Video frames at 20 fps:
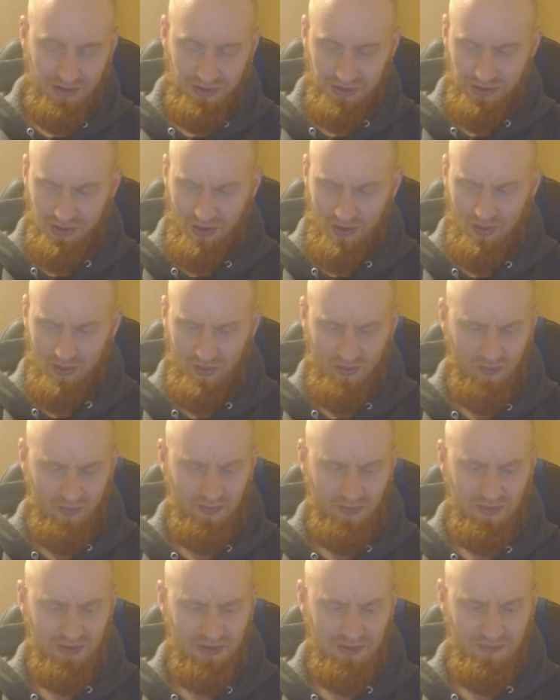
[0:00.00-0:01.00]
So,
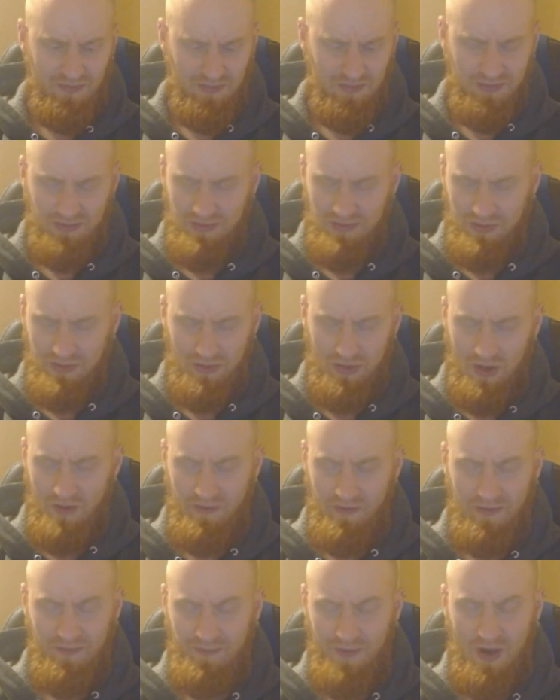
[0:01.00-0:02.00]
grow
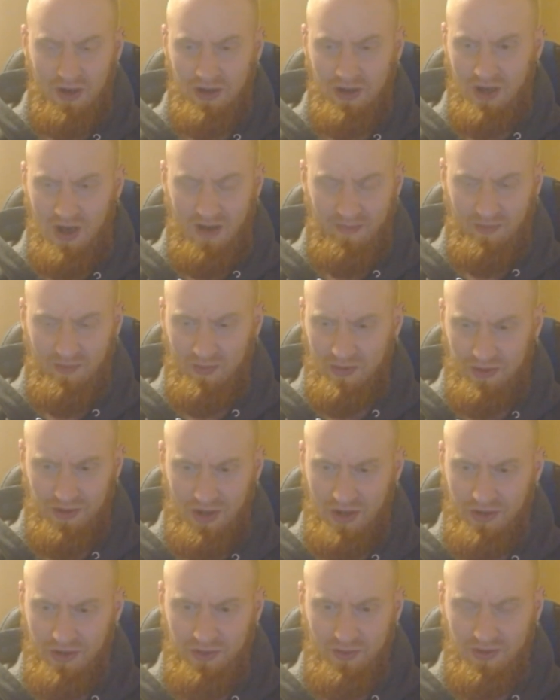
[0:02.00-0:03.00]
the fuck up. We're
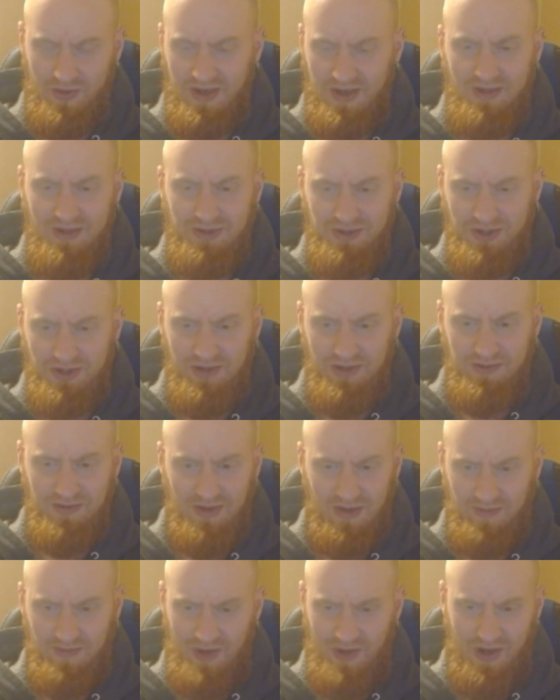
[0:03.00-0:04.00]
not doing that shit.
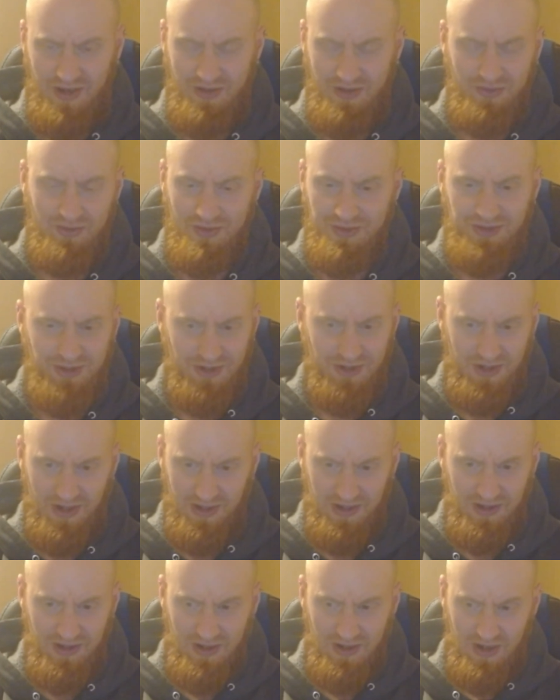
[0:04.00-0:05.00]
I'm not interested in it.